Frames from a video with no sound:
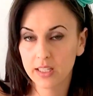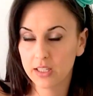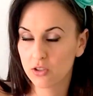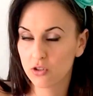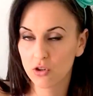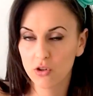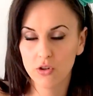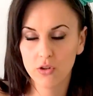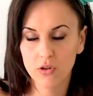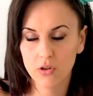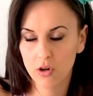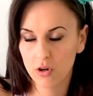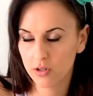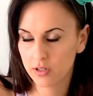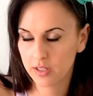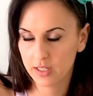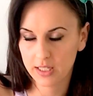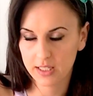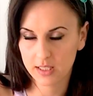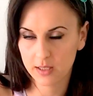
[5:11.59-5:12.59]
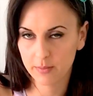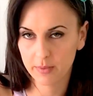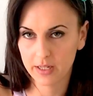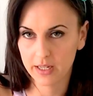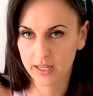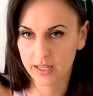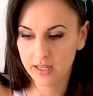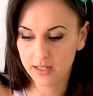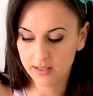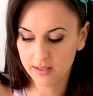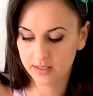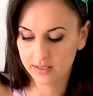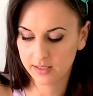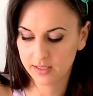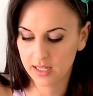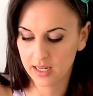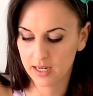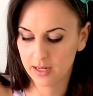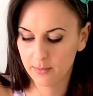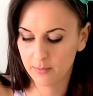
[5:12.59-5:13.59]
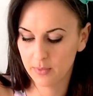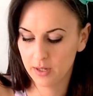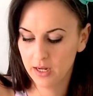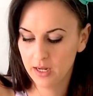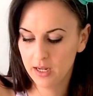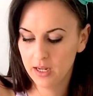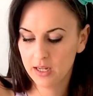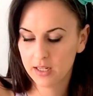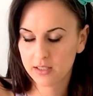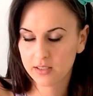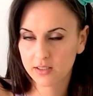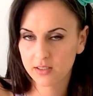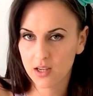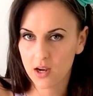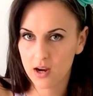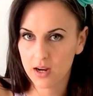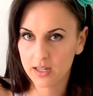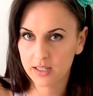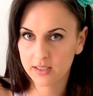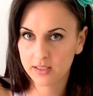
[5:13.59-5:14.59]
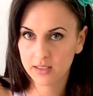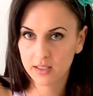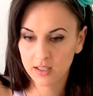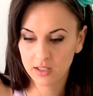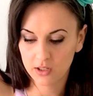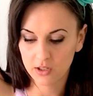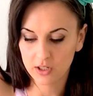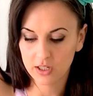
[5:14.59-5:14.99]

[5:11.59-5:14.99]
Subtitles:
they do not need to be the same size.